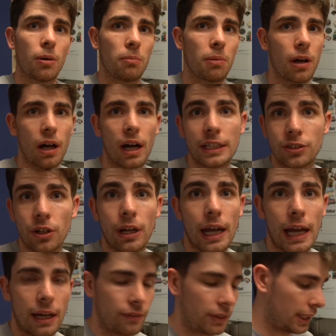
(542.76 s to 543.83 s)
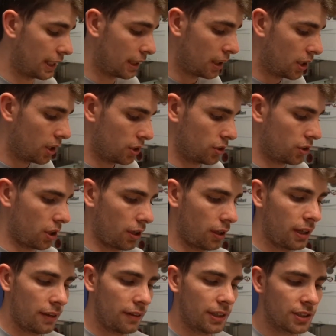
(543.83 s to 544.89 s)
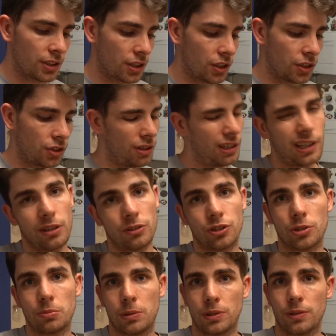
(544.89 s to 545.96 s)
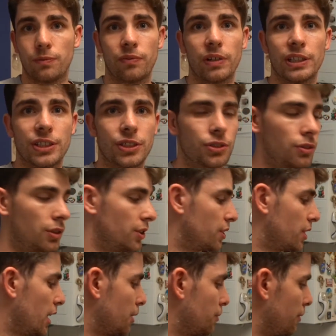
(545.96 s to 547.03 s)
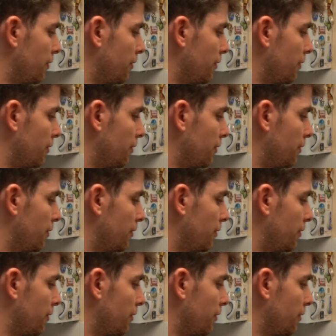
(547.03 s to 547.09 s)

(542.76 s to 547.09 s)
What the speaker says: but I don't have any. So this is going to do, and I'll just put some veggies on the side with